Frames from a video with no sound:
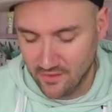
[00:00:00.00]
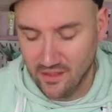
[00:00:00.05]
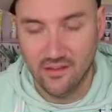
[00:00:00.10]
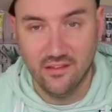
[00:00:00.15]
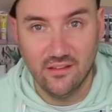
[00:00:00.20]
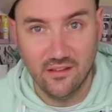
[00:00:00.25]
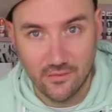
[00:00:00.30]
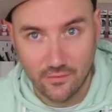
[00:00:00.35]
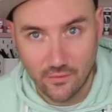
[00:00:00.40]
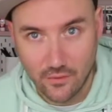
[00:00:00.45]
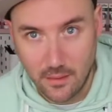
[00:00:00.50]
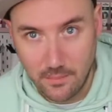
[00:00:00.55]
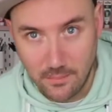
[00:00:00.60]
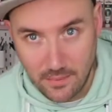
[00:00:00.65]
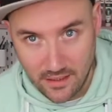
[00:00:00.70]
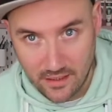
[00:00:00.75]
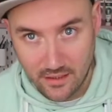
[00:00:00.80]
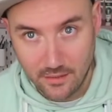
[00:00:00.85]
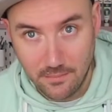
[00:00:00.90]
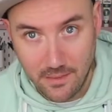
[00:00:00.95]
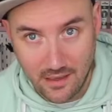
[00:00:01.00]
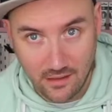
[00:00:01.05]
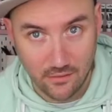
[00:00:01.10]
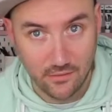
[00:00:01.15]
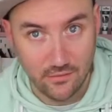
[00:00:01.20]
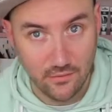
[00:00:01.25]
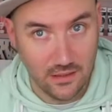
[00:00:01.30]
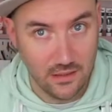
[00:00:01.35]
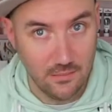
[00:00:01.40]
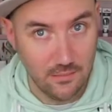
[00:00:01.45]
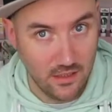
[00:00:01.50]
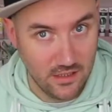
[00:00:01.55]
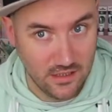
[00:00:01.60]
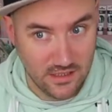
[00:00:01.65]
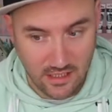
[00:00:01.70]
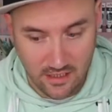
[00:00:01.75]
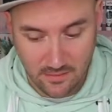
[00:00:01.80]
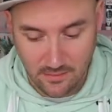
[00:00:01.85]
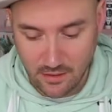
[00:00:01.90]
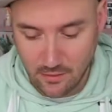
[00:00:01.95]
this is a very big mouthful, it might
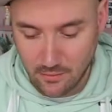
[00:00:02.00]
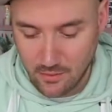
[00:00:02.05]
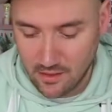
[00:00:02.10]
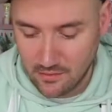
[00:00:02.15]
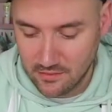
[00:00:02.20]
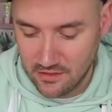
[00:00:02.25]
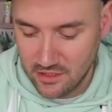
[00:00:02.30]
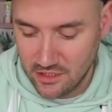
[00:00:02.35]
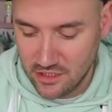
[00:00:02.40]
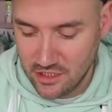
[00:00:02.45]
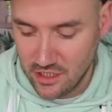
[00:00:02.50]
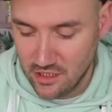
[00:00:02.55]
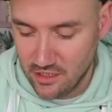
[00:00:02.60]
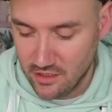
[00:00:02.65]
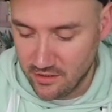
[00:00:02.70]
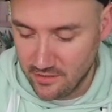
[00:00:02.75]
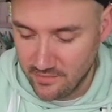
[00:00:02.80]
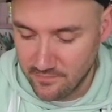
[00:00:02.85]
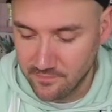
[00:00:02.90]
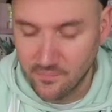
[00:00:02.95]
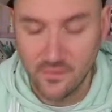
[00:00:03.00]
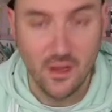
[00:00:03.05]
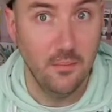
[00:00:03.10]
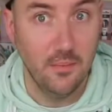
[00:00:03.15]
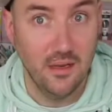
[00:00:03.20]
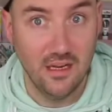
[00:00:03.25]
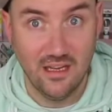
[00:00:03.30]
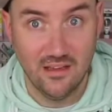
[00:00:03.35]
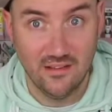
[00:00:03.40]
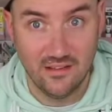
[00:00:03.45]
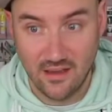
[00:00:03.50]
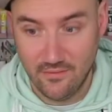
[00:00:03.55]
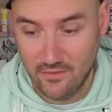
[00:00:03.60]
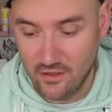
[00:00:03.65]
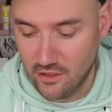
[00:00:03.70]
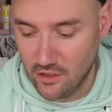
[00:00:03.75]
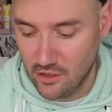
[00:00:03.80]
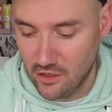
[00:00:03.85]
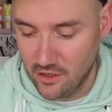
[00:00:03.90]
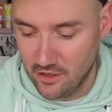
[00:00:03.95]
take me a while to chew, but let's give it a
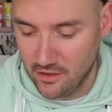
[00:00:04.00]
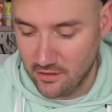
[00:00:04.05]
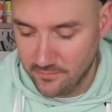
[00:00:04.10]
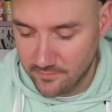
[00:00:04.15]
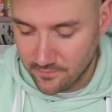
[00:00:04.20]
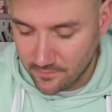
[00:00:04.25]
go.